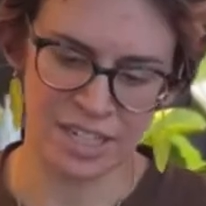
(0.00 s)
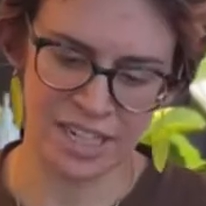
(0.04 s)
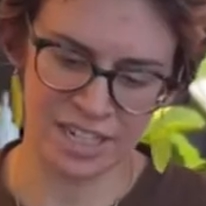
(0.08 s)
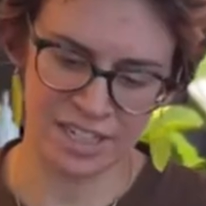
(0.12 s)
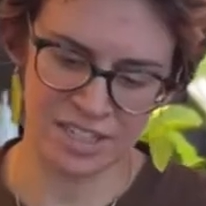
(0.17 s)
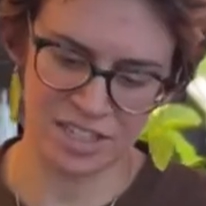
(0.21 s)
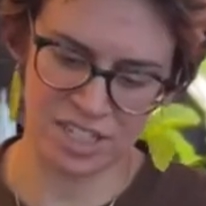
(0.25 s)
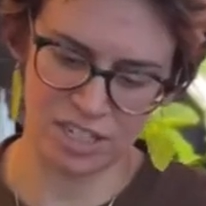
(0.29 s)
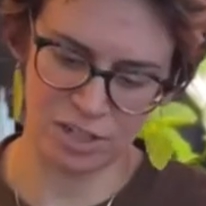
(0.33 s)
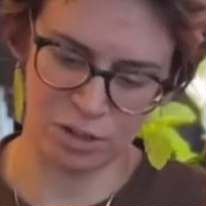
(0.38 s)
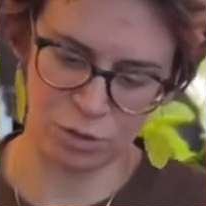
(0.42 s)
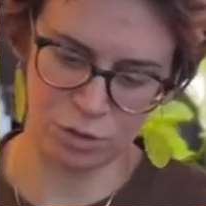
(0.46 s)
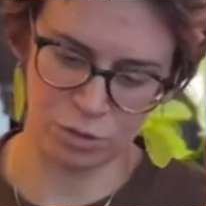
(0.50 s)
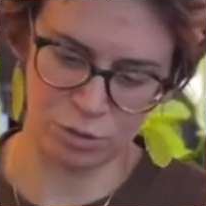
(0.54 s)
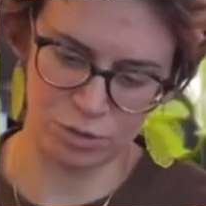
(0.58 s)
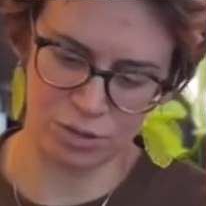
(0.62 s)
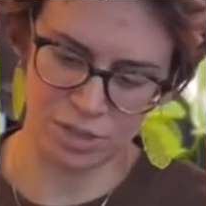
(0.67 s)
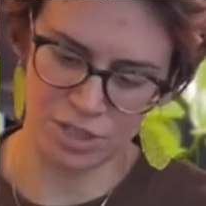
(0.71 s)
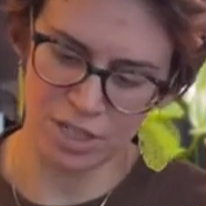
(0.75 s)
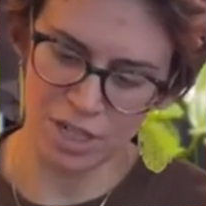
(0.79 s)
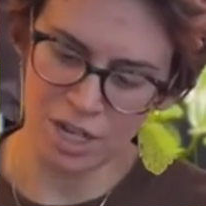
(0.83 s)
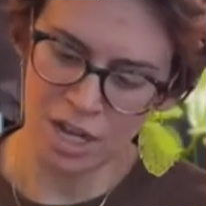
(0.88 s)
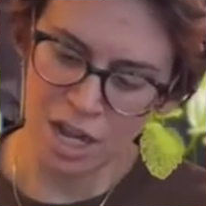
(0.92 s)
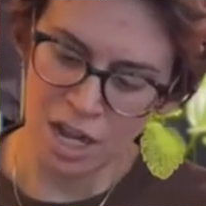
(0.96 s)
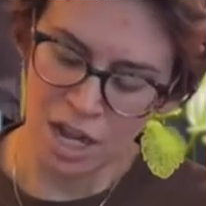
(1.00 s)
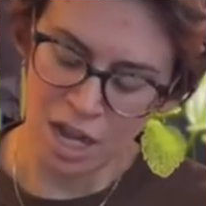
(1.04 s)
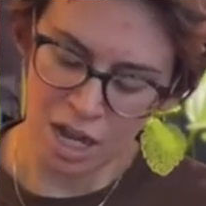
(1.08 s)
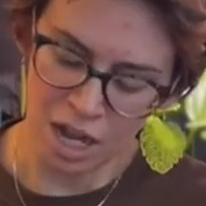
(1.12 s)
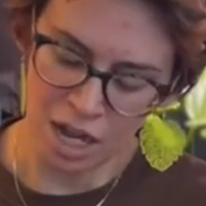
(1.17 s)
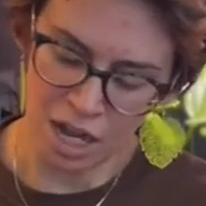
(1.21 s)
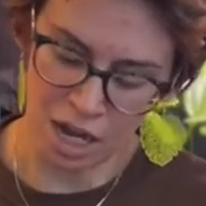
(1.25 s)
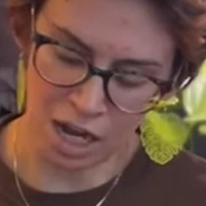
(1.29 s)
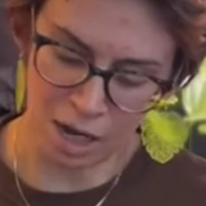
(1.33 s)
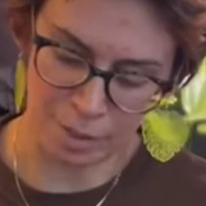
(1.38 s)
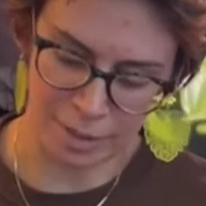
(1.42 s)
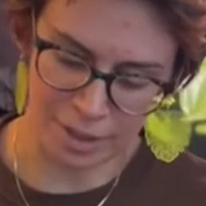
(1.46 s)
sehr gut.
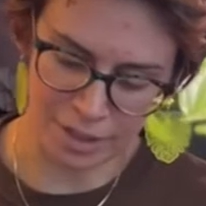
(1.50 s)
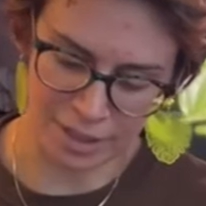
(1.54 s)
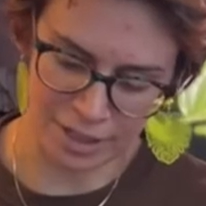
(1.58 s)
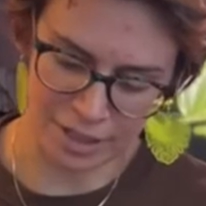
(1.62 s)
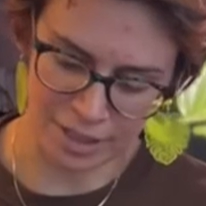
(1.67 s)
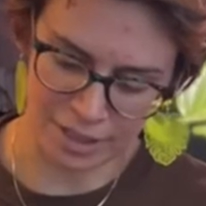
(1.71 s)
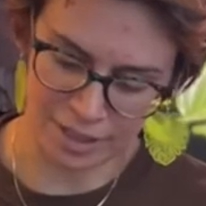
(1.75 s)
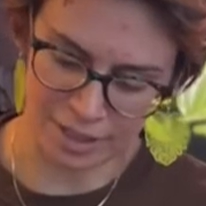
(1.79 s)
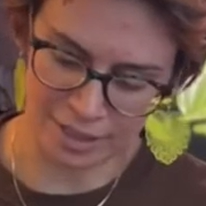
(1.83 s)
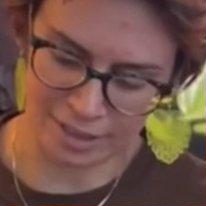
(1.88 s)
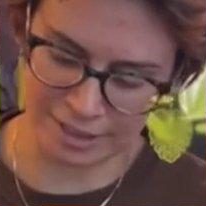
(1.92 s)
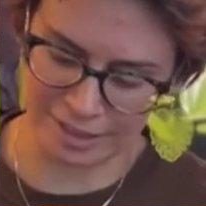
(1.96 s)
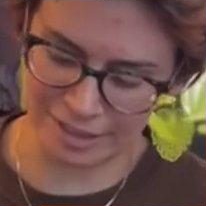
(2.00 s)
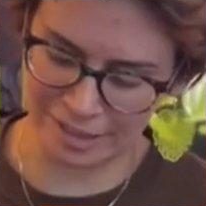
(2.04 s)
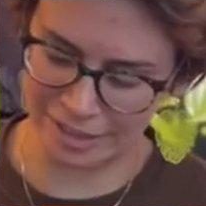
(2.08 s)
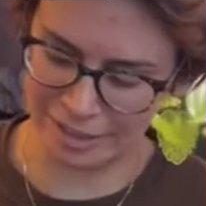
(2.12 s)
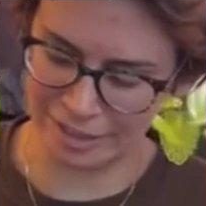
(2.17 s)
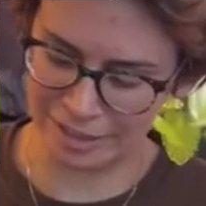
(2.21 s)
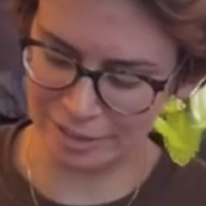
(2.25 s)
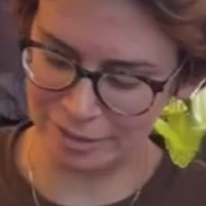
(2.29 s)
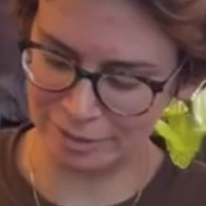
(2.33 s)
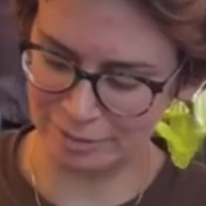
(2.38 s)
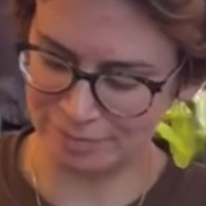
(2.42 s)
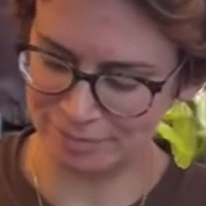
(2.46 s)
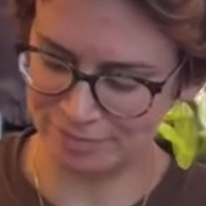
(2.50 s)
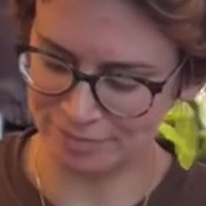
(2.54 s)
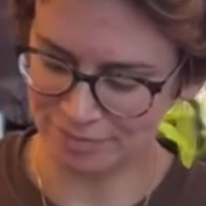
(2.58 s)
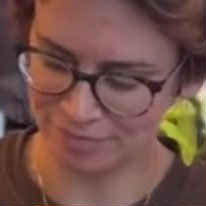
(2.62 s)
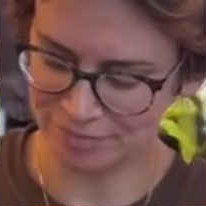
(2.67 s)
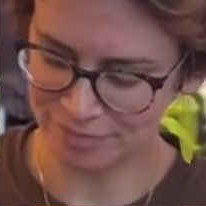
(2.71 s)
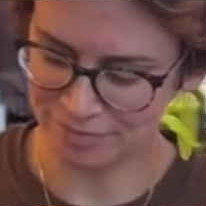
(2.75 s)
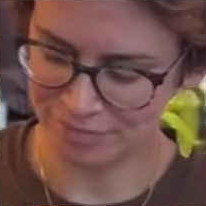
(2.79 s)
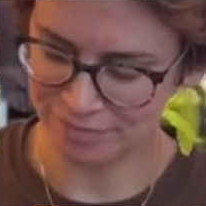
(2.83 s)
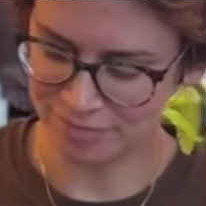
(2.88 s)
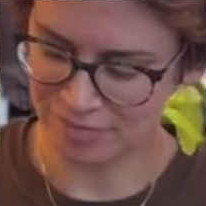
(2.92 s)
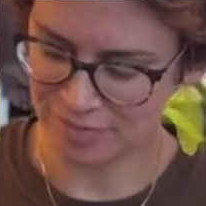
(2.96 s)
Aber,
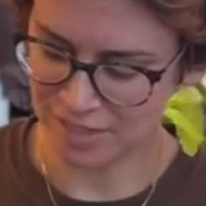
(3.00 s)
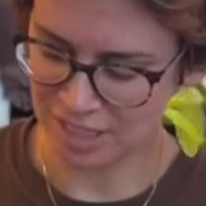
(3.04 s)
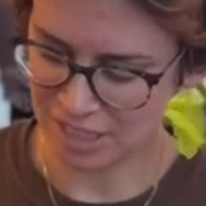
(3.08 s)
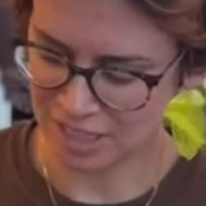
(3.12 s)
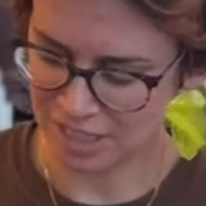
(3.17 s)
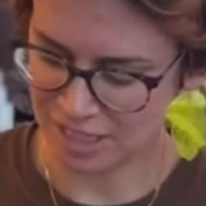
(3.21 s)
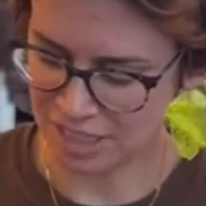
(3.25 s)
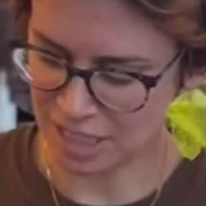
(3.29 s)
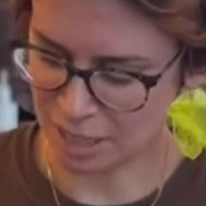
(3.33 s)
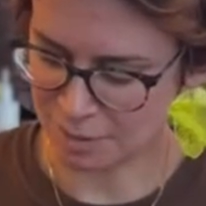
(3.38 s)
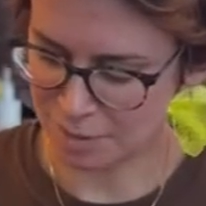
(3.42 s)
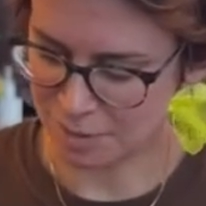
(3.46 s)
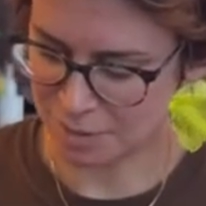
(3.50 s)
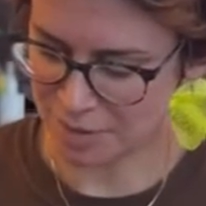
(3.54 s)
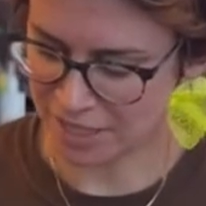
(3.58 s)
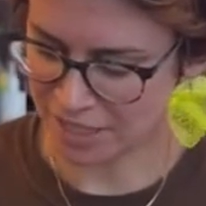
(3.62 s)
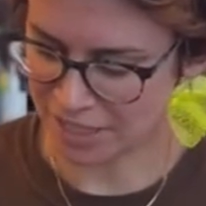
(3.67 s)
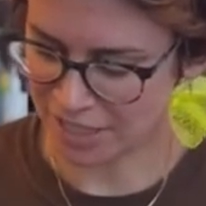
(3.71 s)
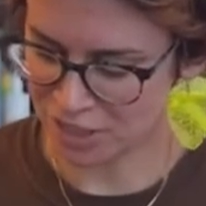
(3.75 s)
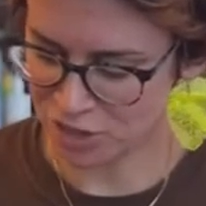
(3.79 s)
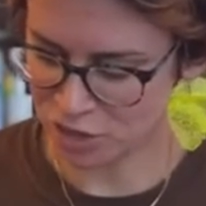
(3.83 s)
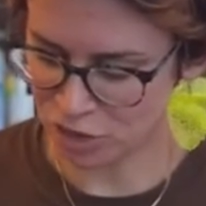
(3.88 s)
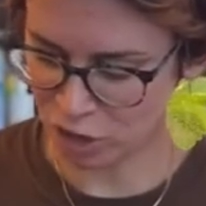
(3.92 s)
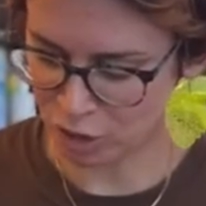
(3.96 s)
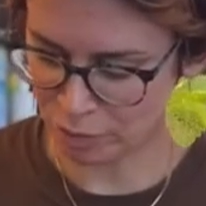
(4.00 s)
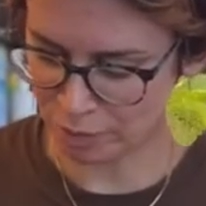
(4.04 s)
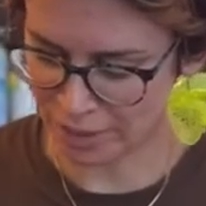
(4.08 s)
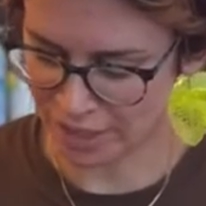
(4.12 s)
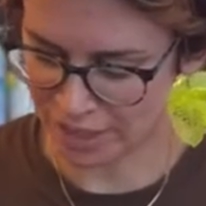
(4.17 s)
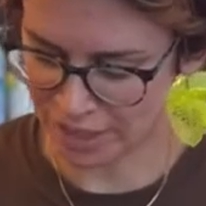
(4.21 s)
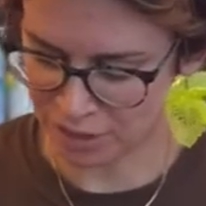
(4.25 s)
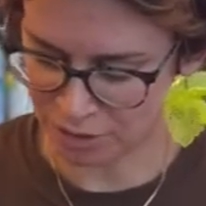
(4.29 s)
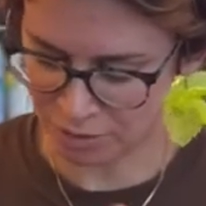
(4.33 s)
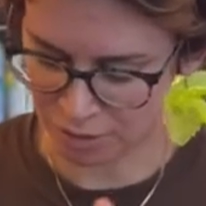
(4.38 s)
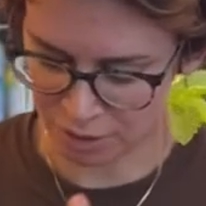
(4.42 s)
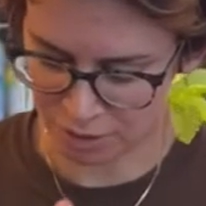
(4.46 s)
stop speaking in
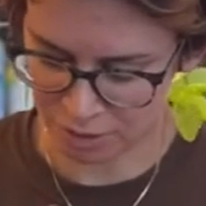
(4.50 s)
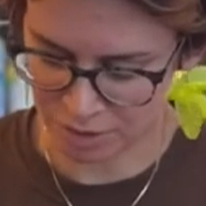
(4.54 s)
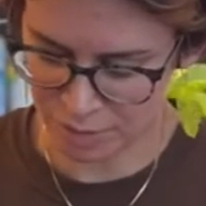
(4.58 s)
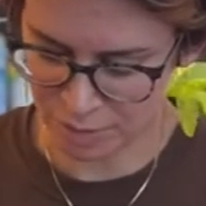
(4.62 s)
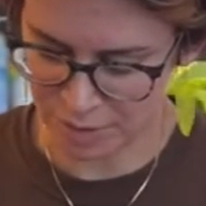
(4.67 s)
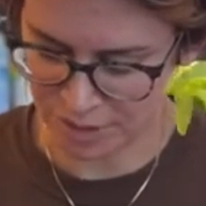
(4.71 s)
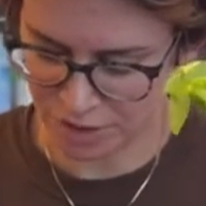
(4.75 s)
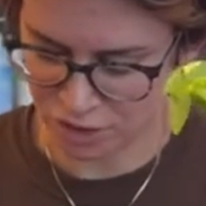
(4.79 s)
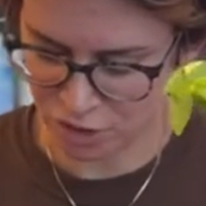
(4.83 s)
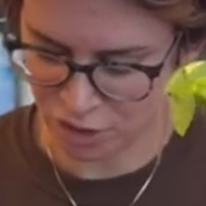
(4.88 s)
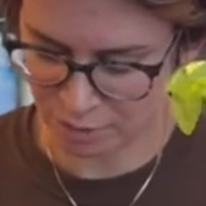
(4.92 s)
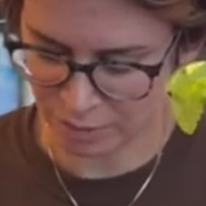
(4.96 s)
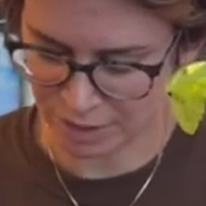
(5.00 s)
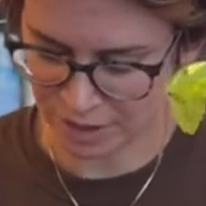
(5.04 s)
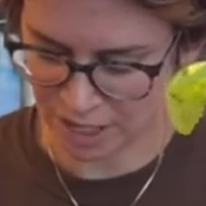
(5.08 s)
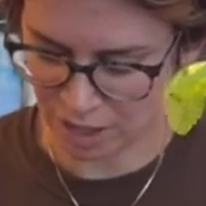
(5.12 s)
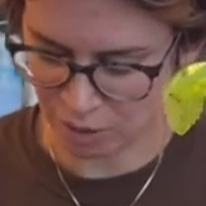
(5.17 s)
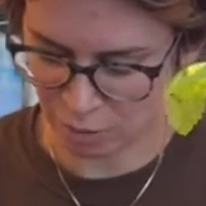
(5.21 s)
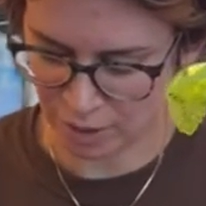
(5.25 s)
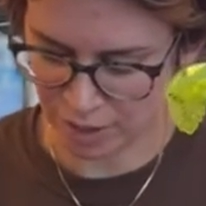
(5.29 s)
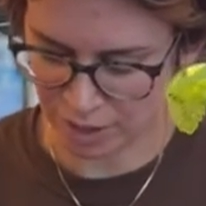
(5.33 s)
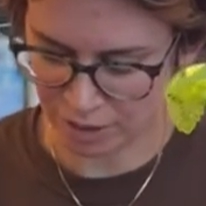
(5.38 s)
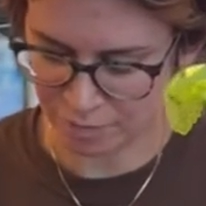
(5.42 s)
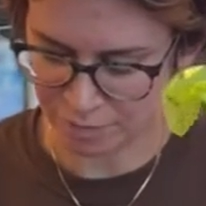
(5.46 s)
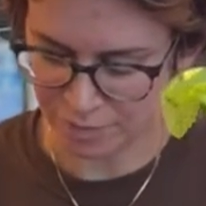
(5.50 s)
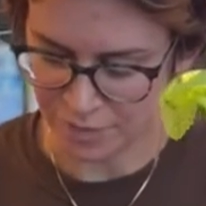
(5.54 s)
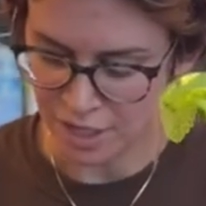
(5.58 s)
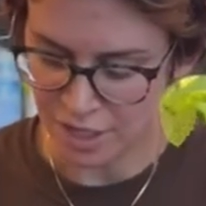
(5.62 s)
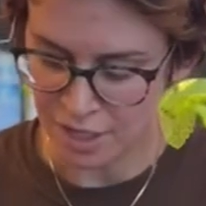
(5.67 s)
German. You don't speak German that well.